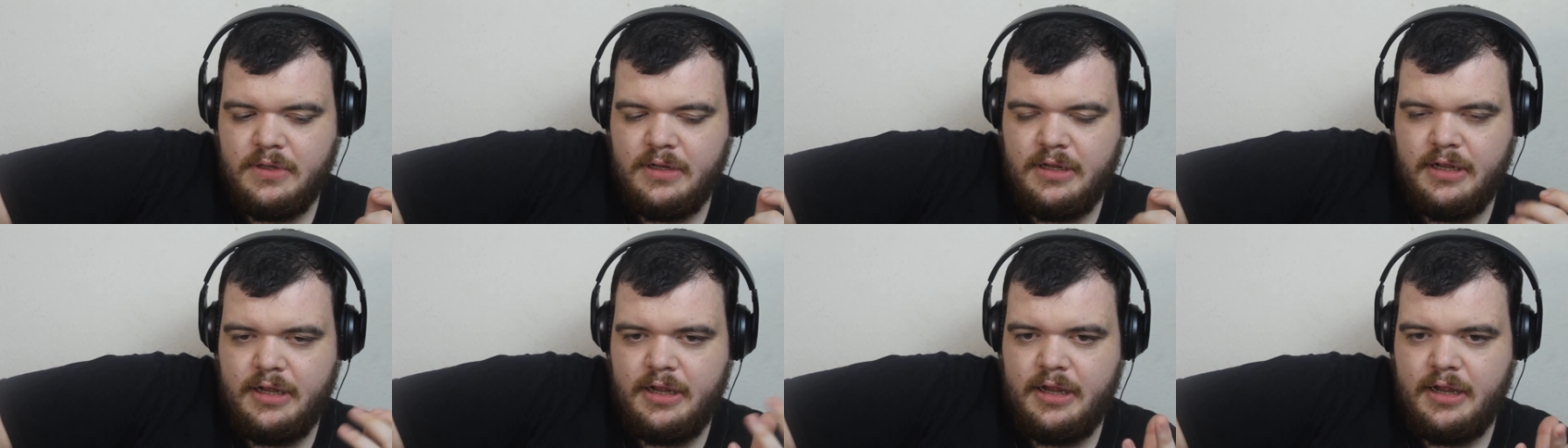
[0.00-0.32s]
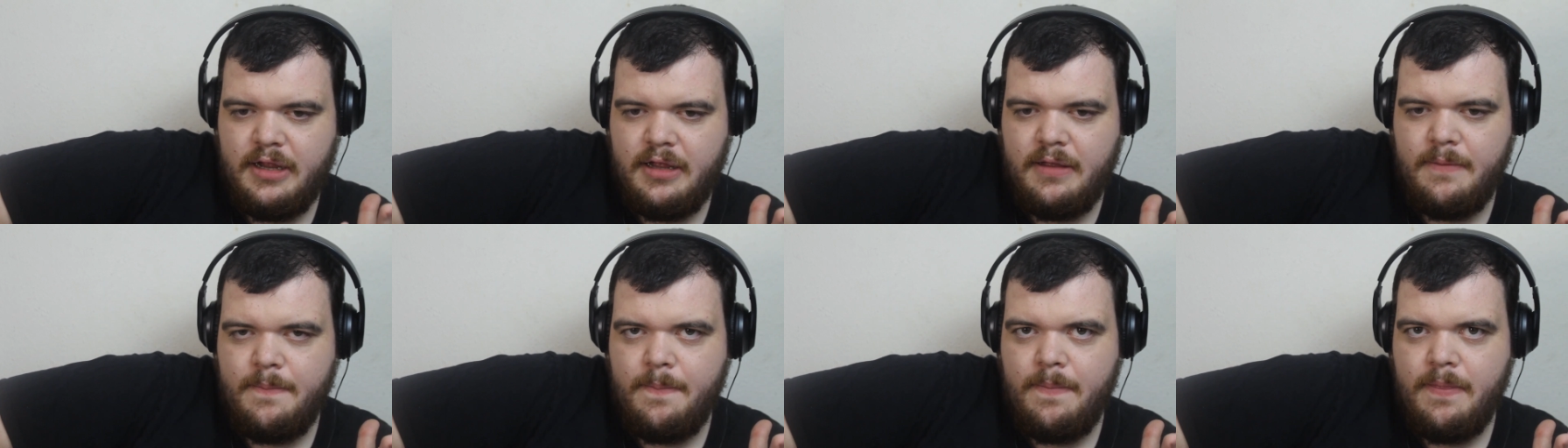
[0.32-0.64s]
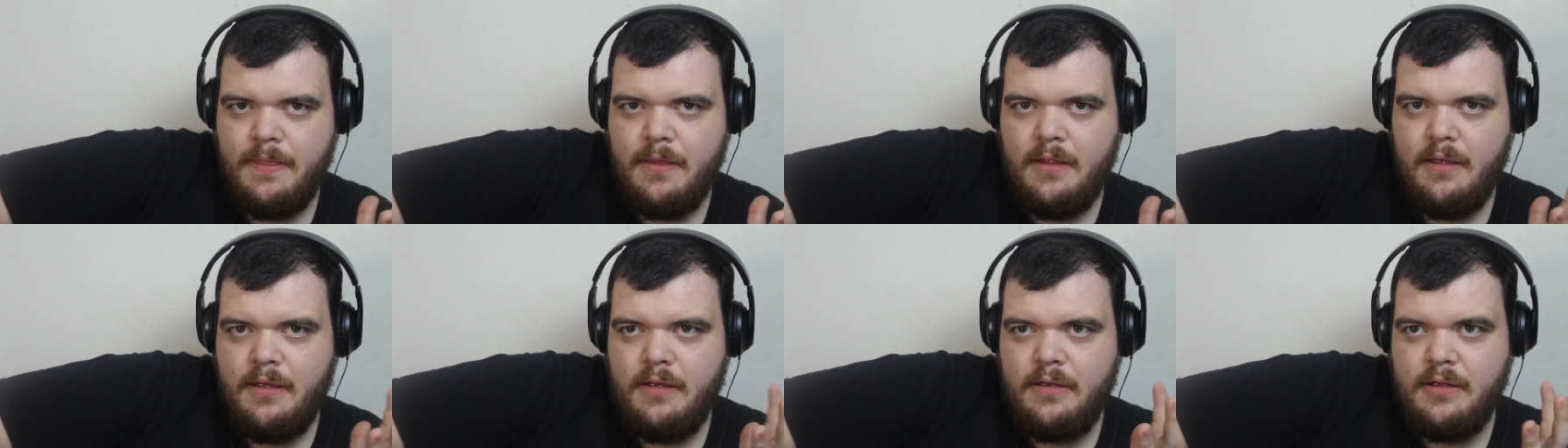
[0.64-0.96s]
like
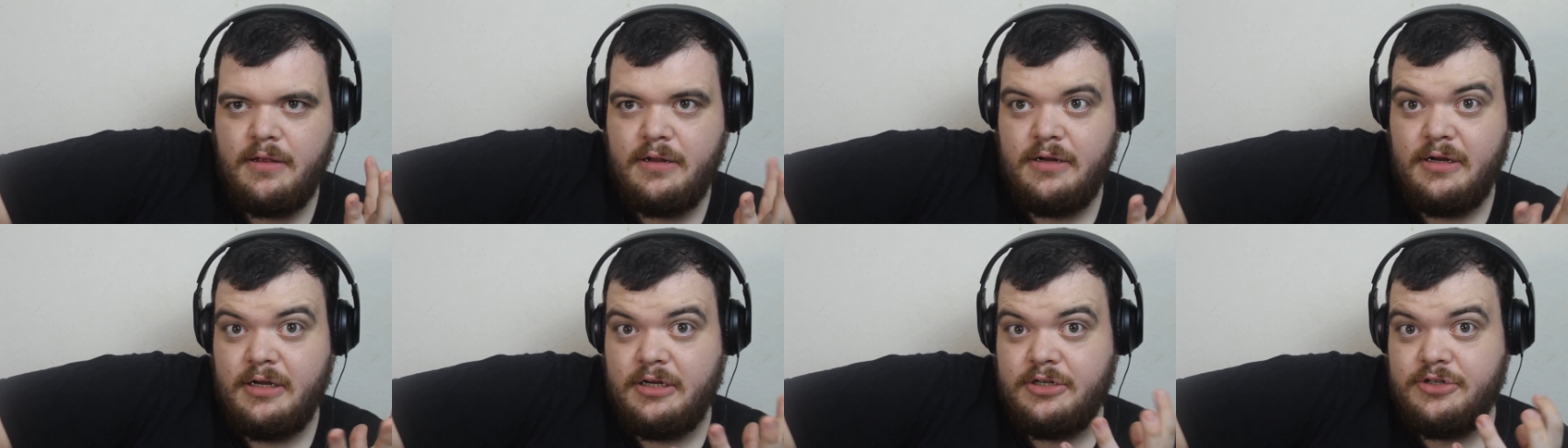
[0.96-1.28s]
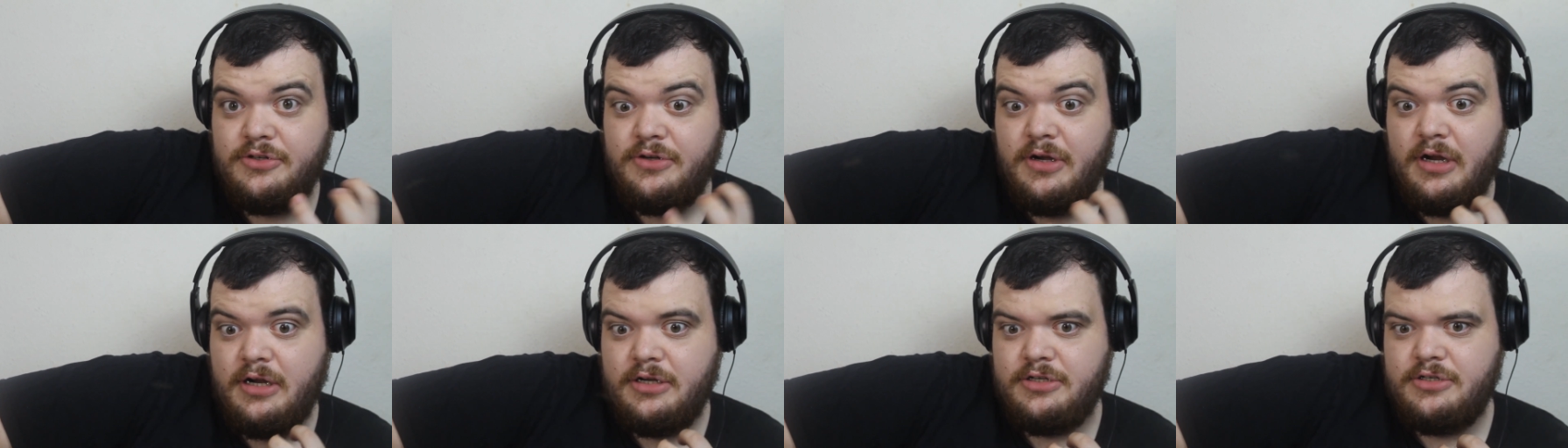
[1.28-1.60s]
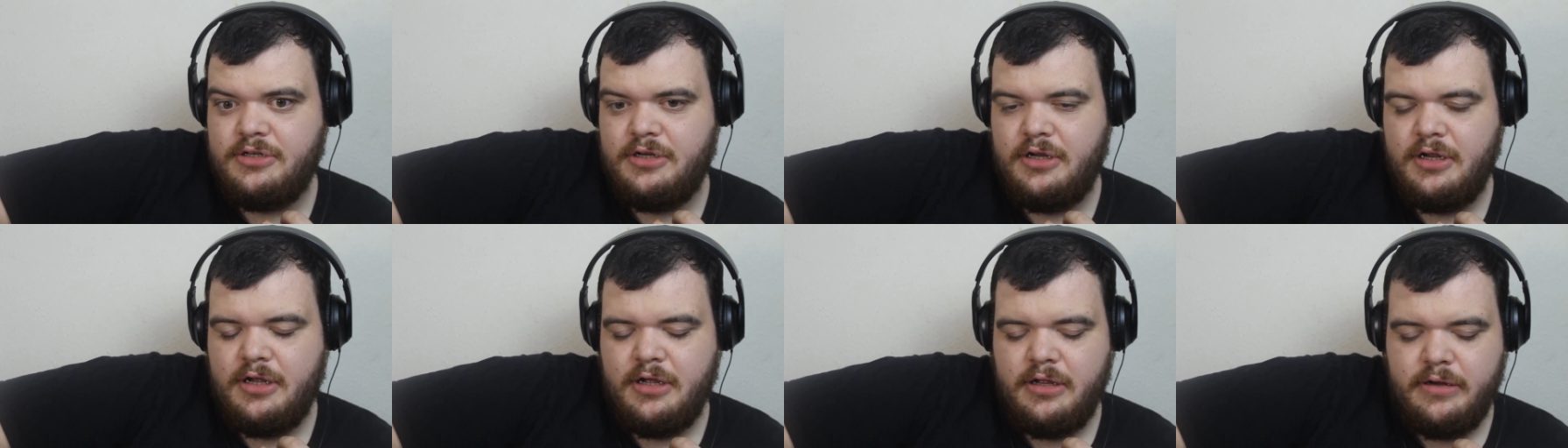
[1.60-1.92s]
an
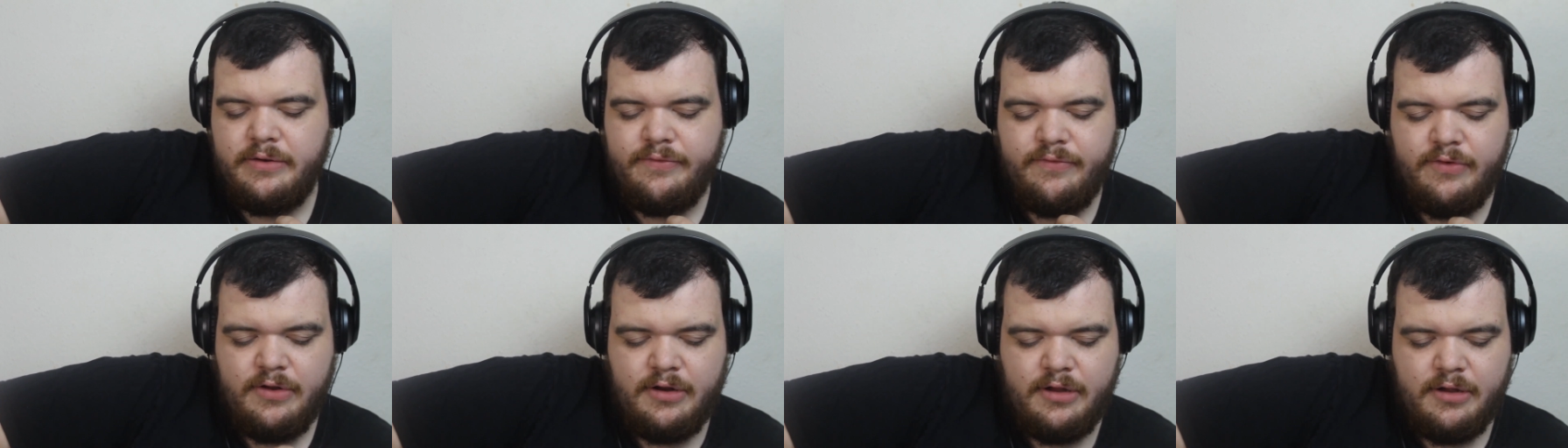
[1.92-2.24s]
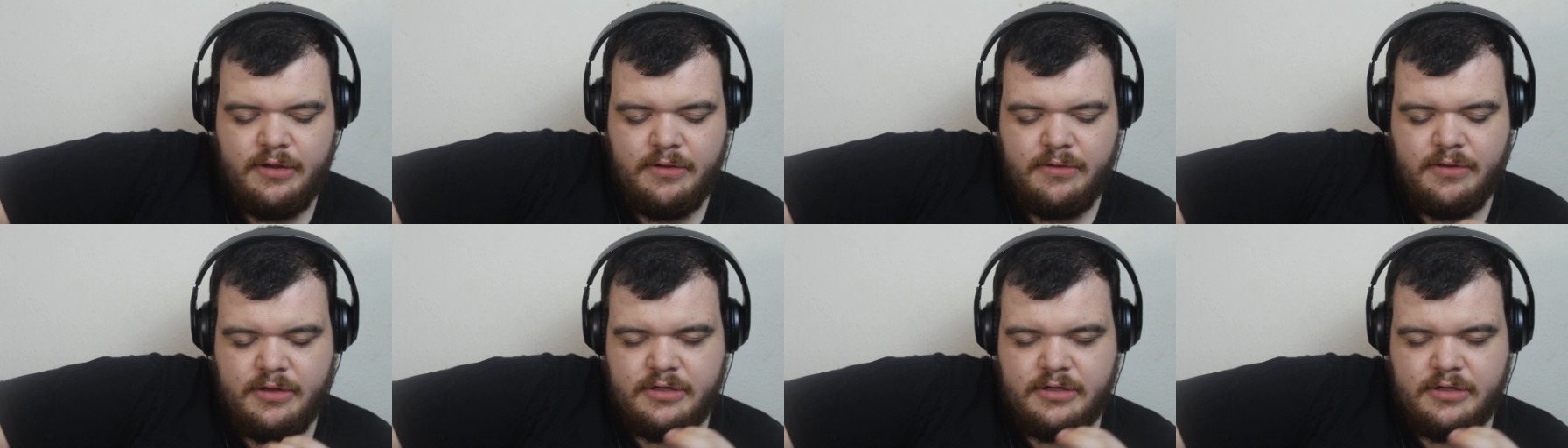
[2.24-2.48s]
extraction kind of video.